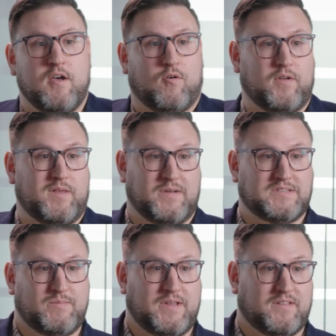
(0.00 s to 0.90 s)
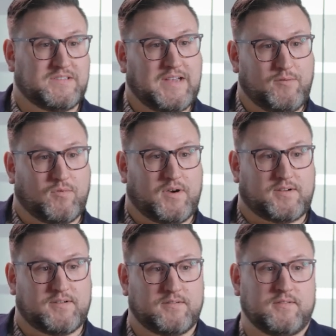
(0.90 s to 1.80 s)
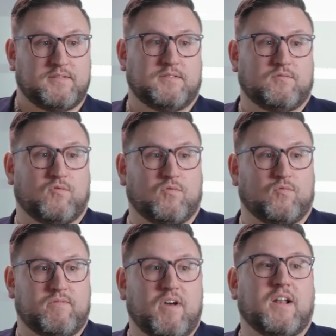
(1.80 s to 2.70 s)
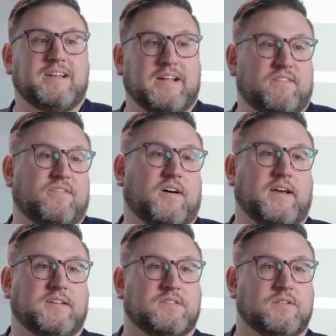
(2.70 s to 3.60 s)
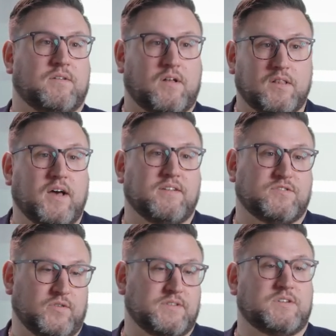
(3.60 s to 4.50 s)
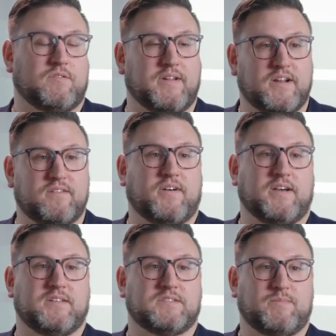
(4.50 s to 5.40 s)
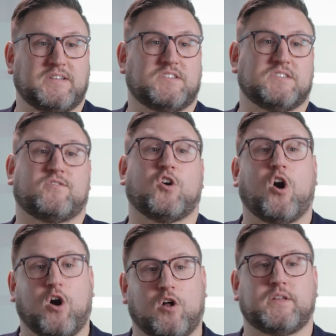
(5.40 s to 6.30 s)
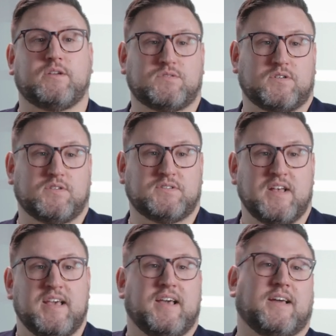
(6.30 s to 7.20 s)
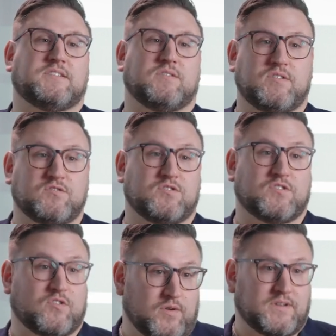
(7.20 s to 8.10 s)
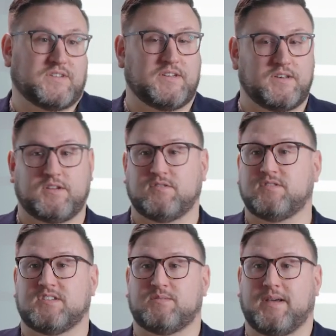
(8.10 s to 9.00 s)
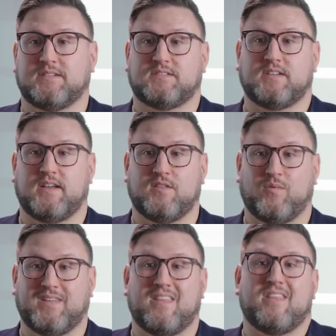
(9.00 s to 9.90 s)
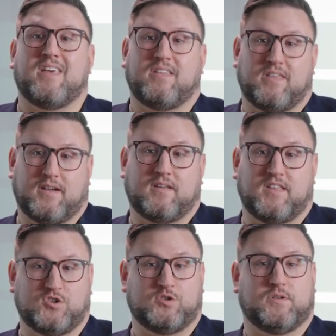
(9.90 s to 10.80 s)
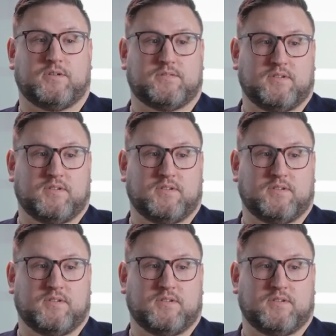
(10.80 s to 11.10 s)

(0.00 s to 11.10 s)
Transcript: Or are they meant to be on the sidewalk? We've not identified A lot of streets don't identify spaces for all users, and so users are going to continue to use the space in the way that they think they should.